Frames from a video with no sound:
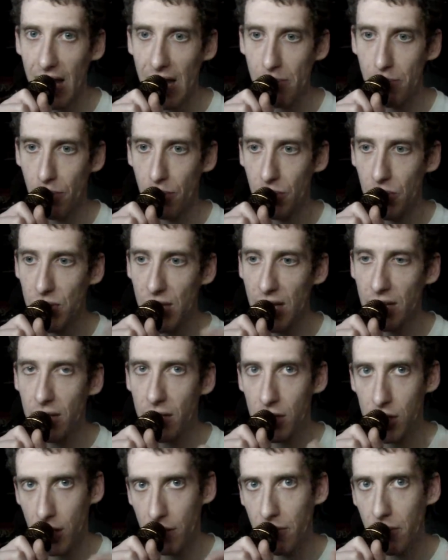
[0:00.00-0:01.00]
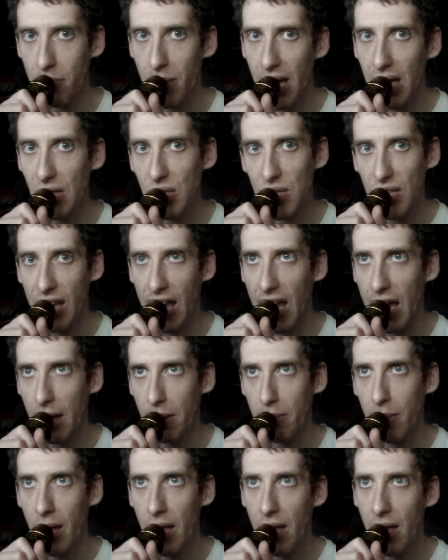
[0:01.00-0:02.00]
a percentage of the base
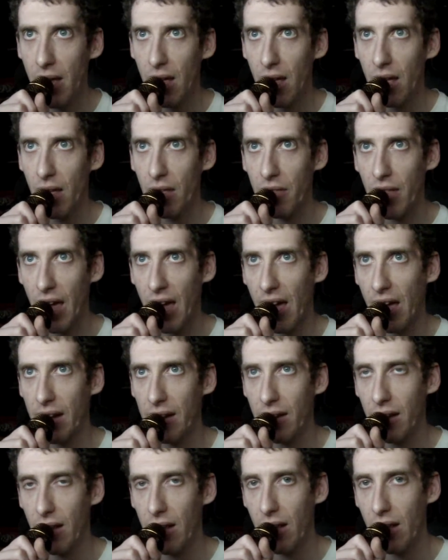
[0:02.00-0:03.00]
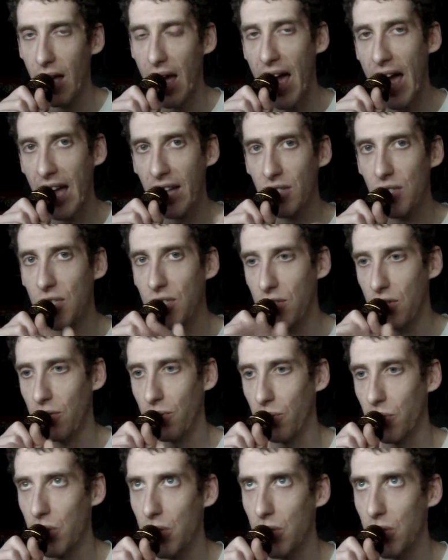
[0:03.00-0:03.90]
game that adds to.